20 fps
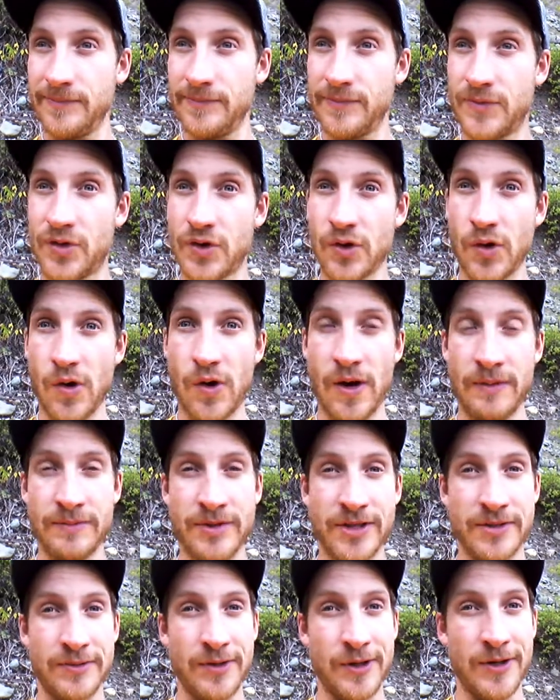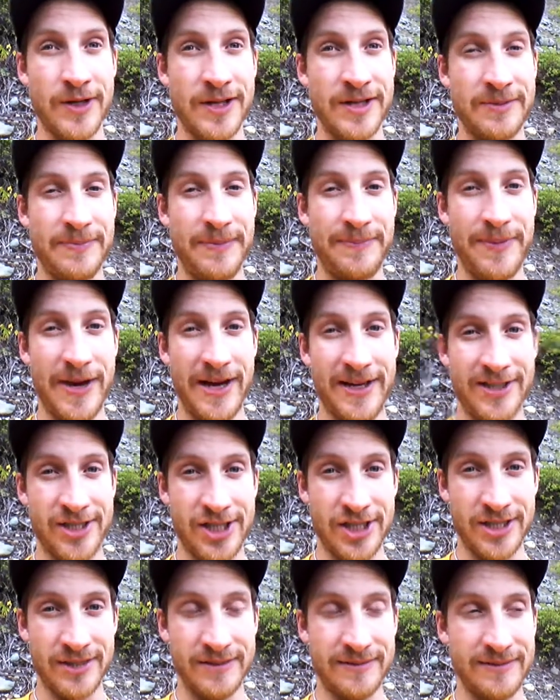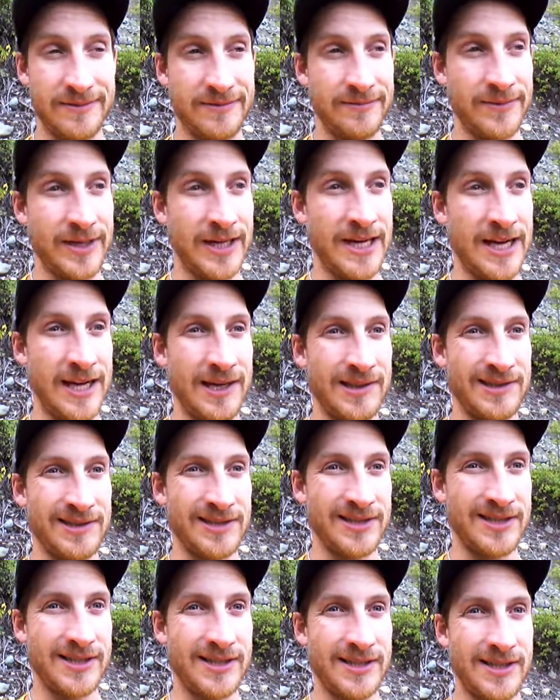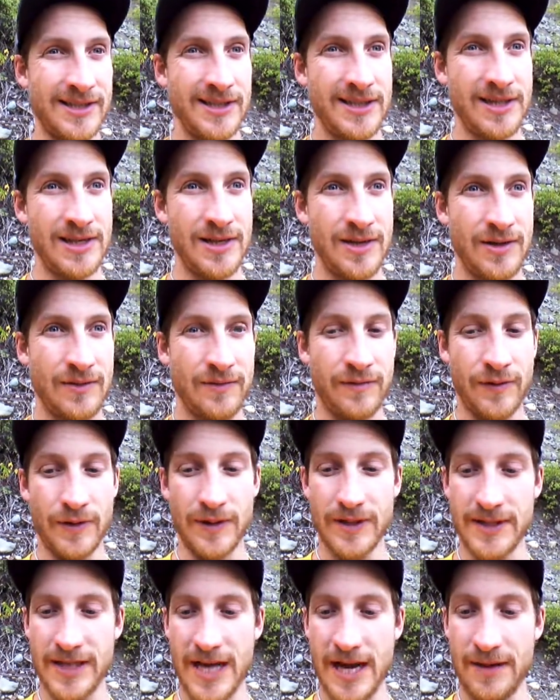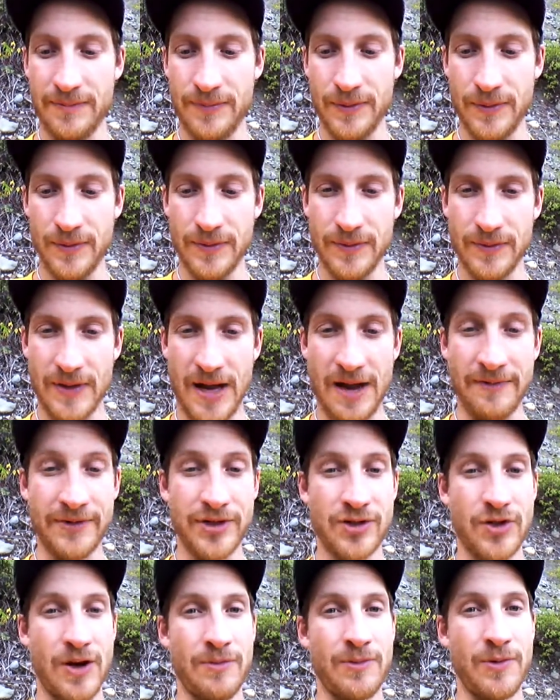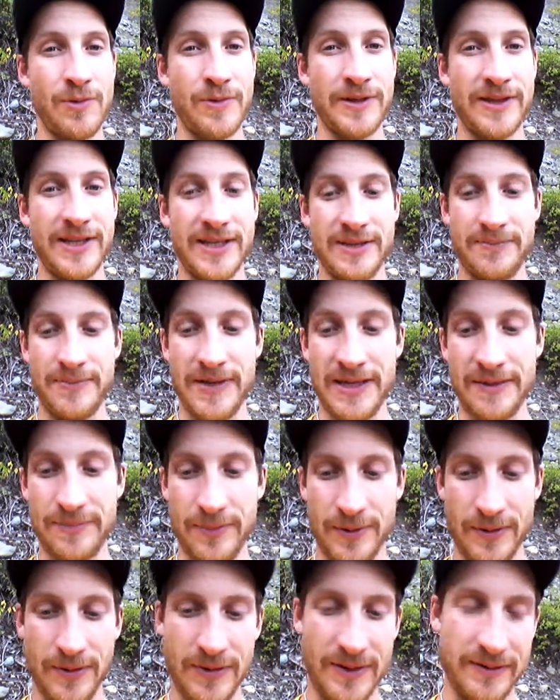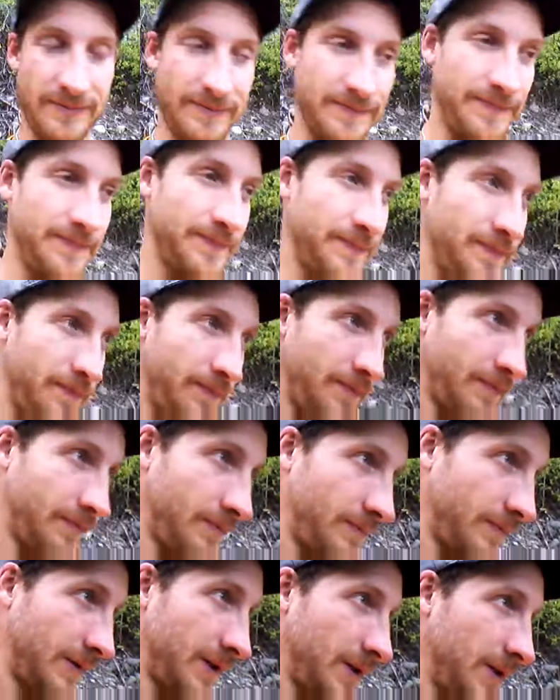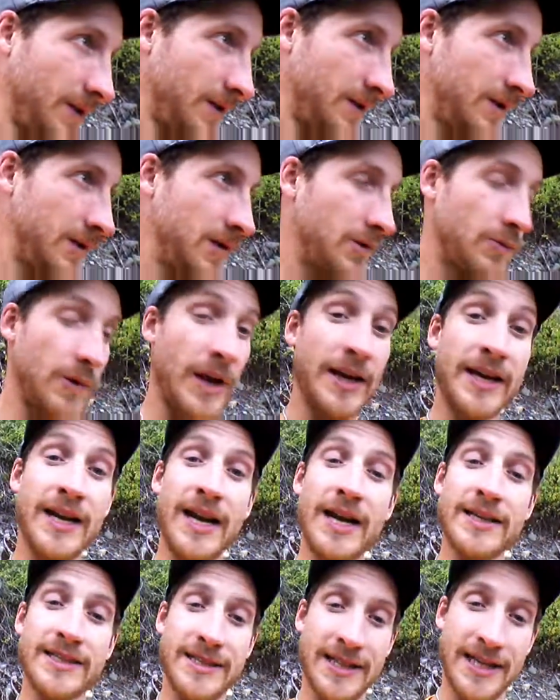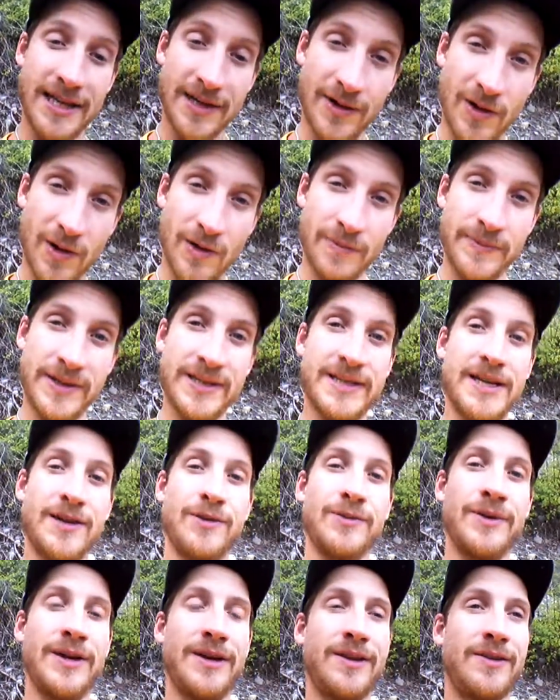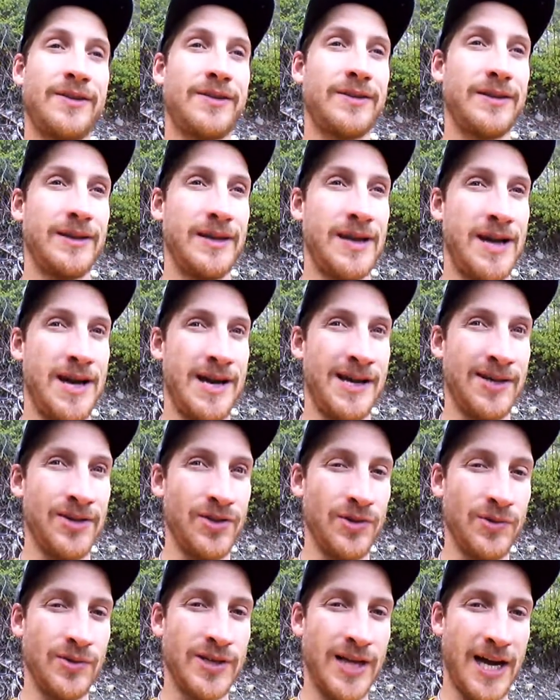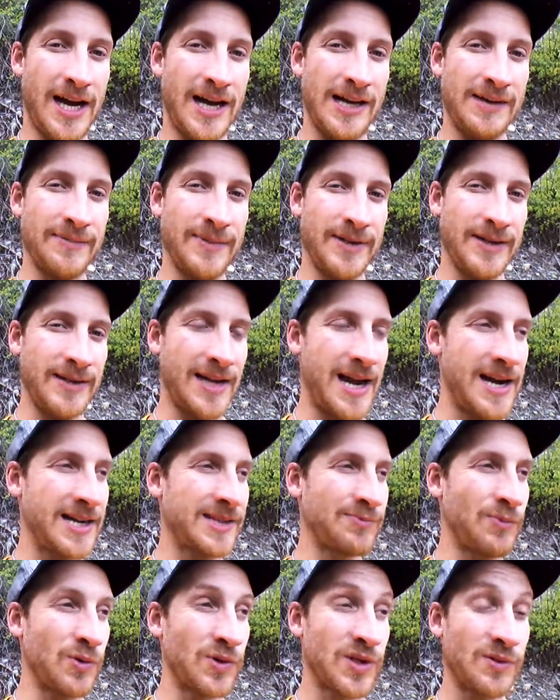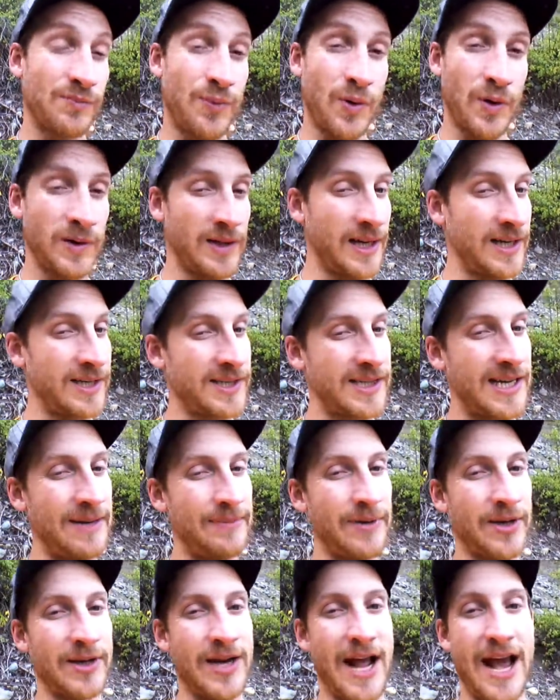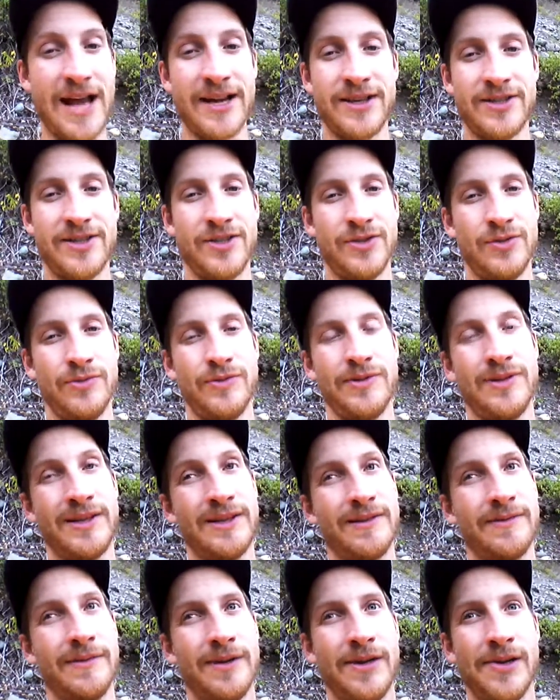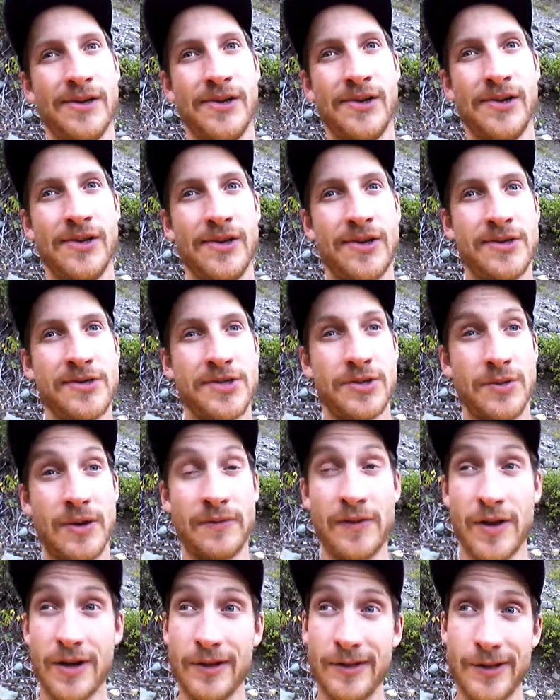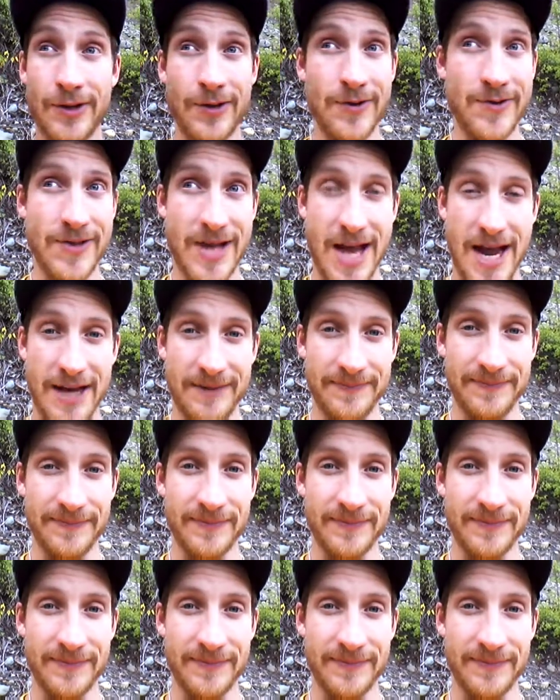So I'm just learning to be patient, because, for example, having trouble with these people, and recognizing that it'll all be dealt with in due time, and that it's most important I just keep a good attitude. And so I've got to learn that,